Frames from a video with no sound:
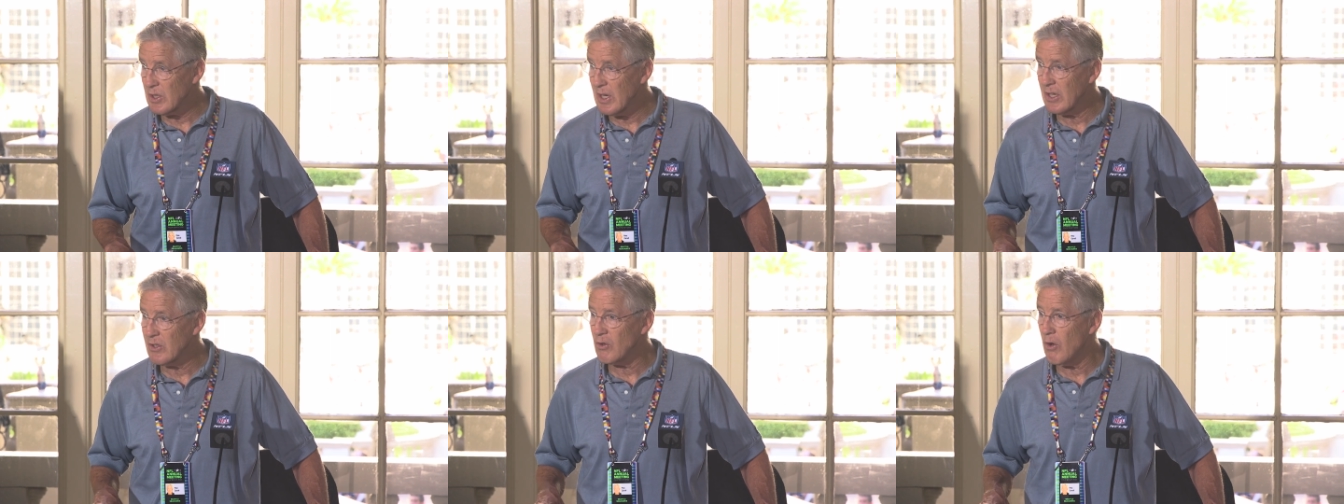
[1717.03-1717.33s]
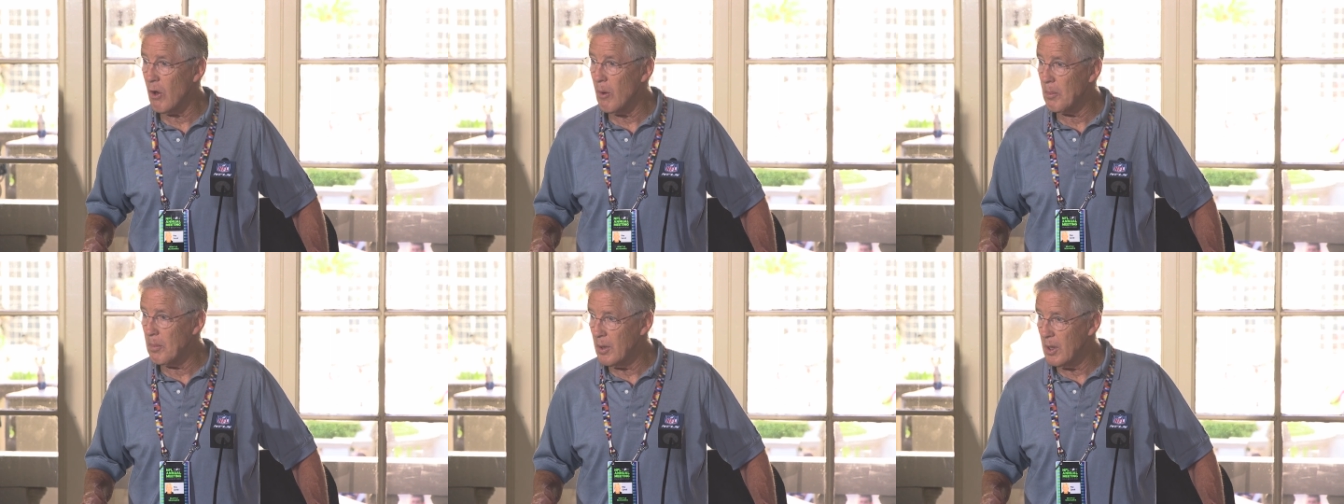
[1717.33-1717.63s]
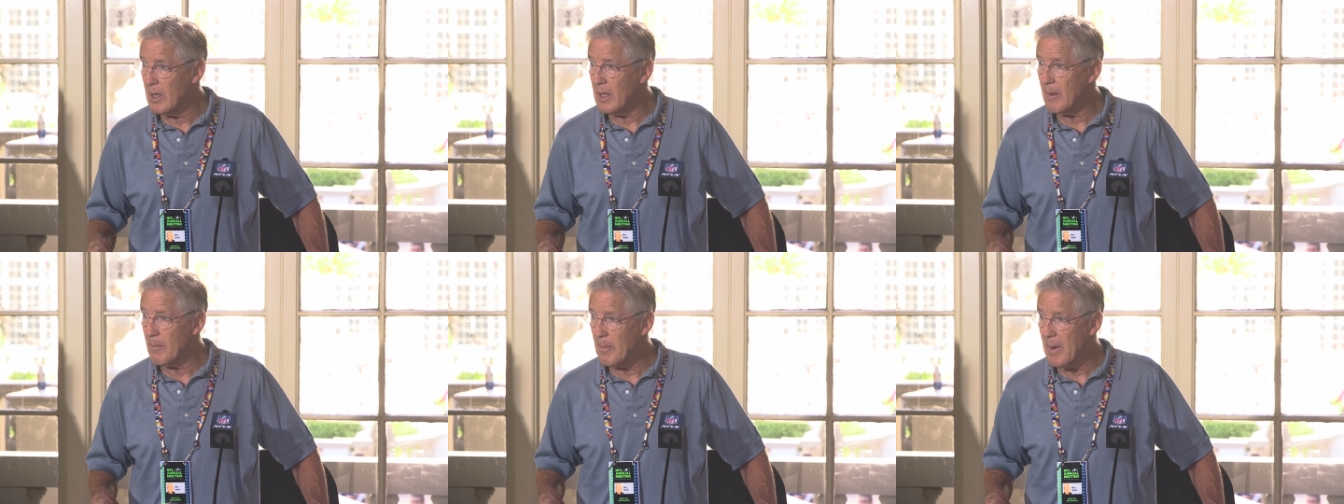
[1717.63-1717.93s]
guys all
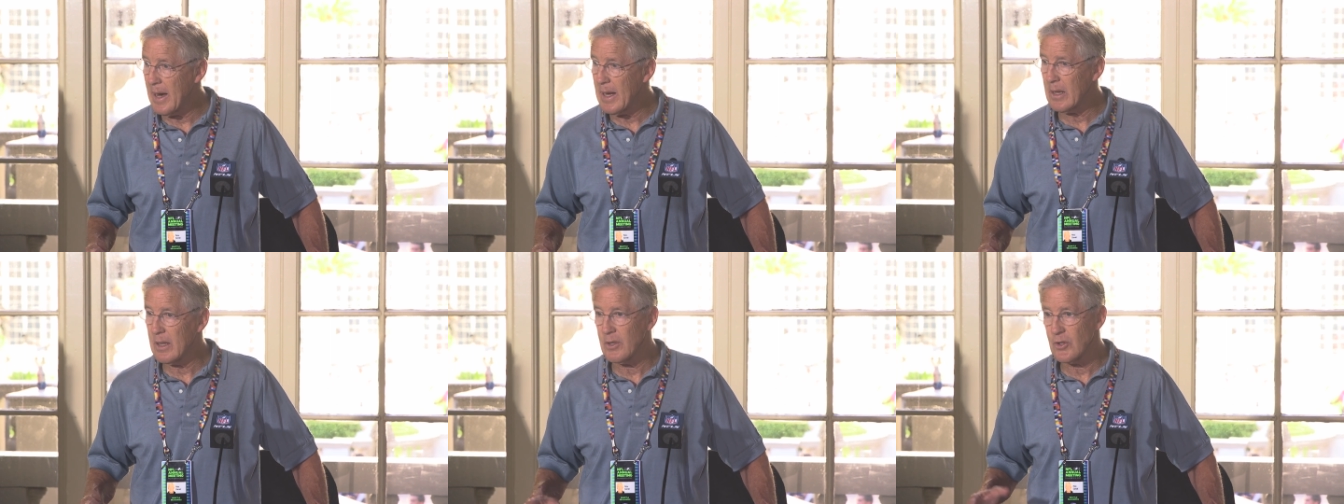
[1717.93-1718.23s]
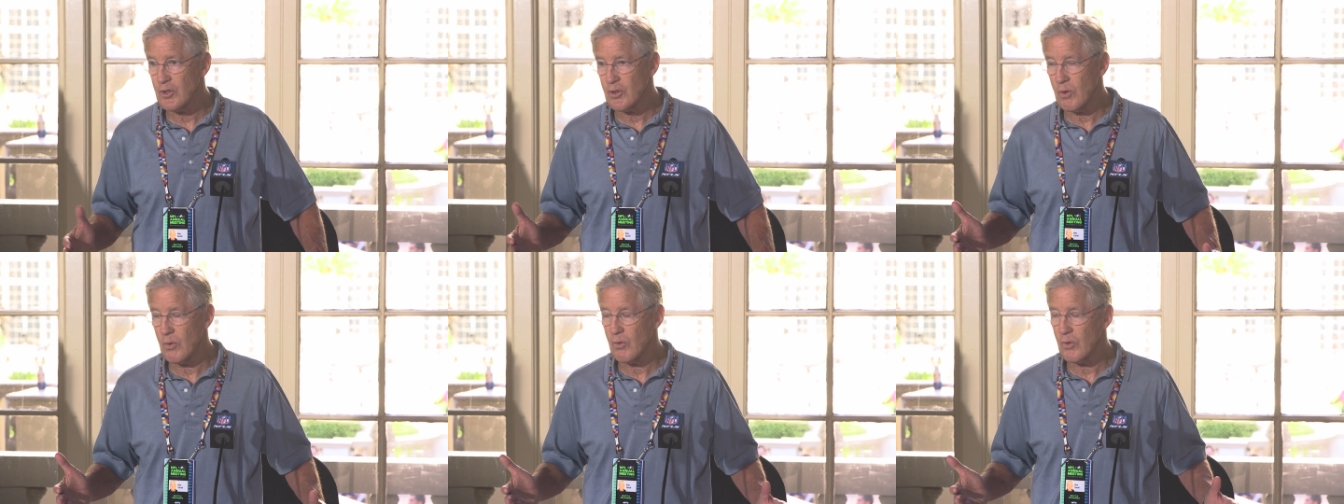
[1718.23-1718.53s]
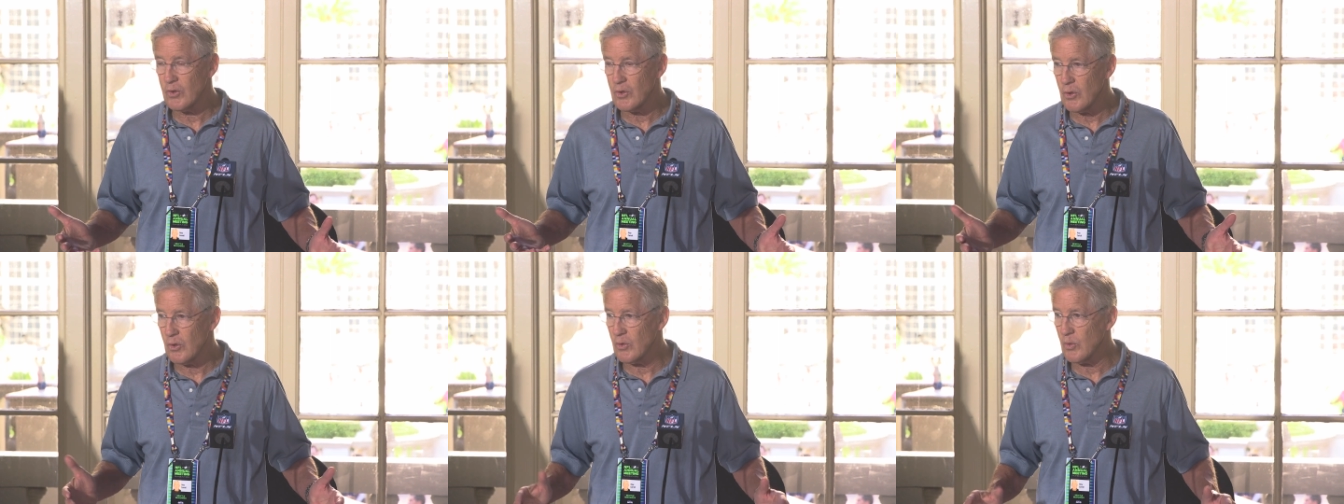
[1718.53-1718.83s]
play and battle and
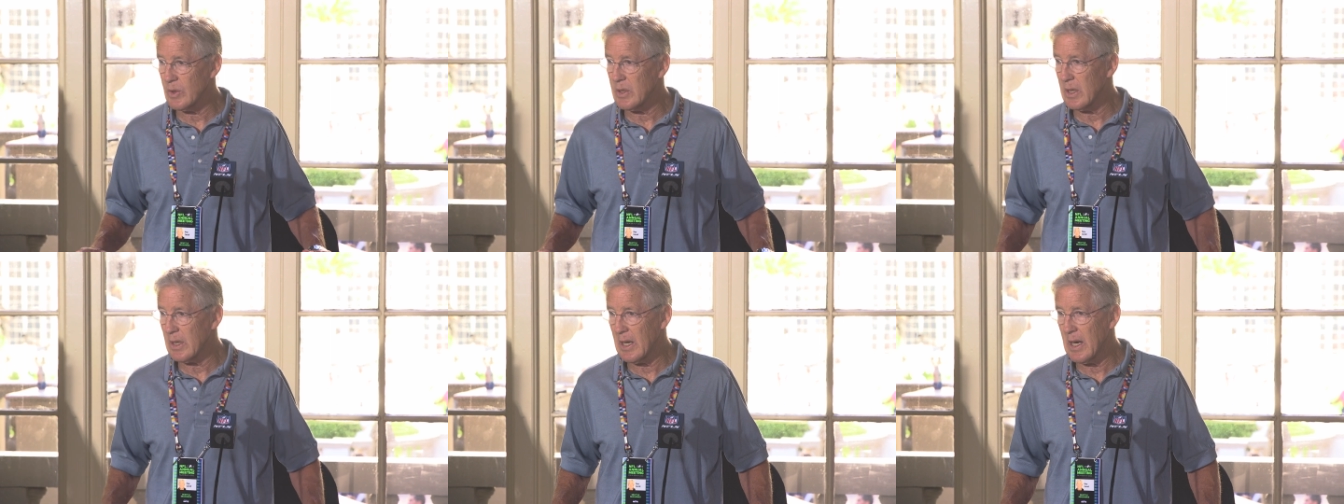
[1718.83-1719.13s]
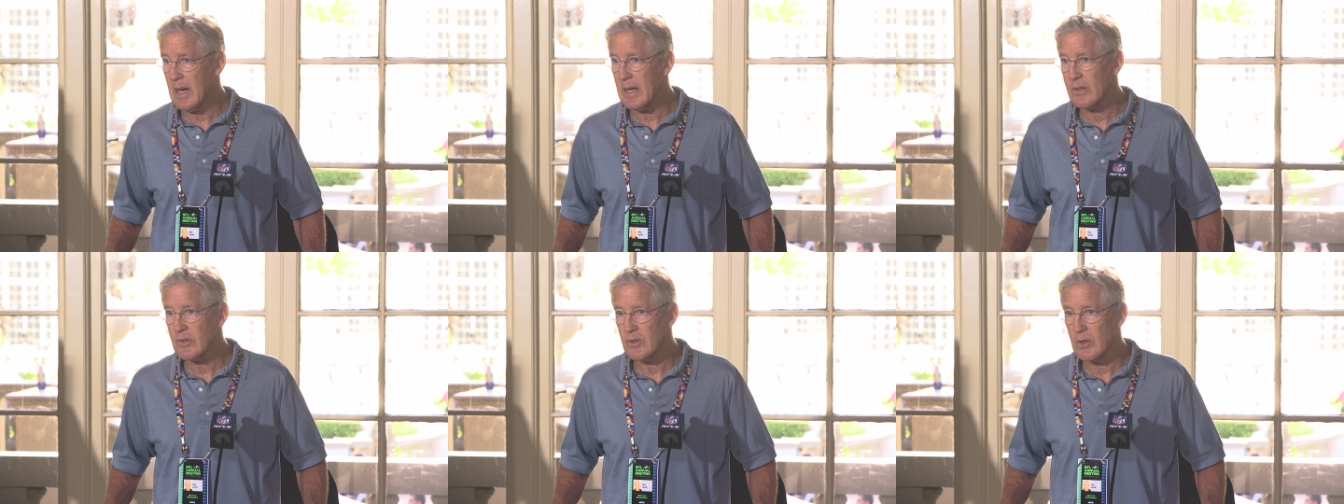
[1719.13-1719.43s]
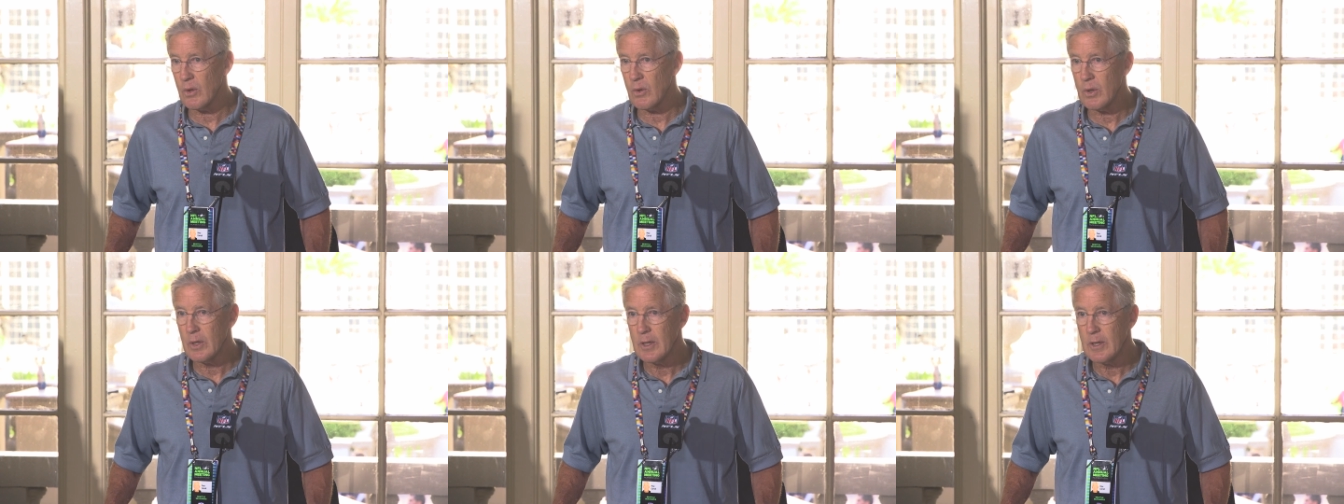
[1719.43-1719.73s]
show, show us what they got.
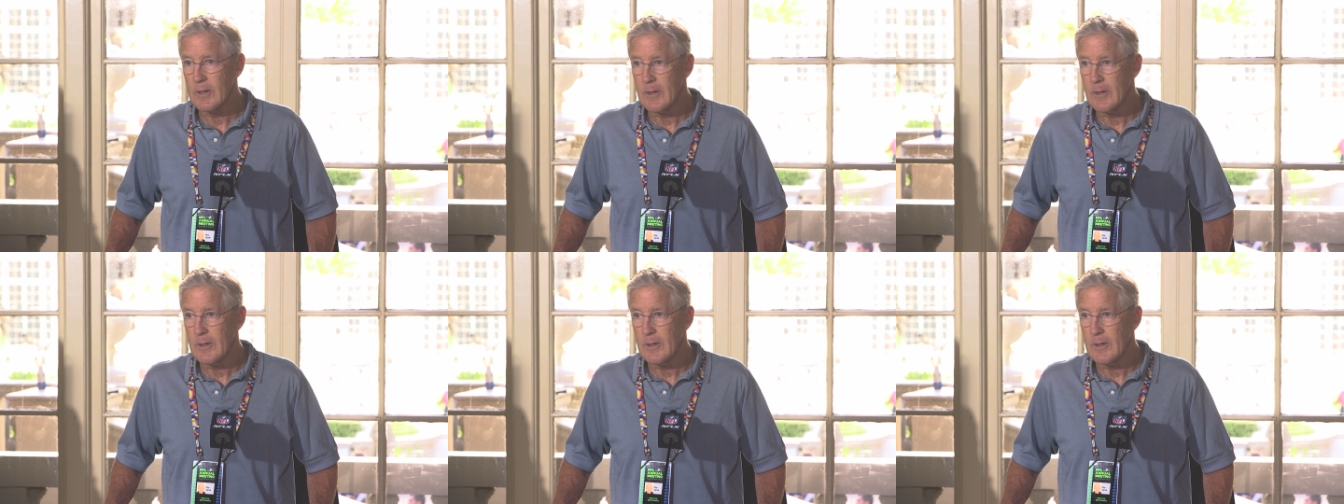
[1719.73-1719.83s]
So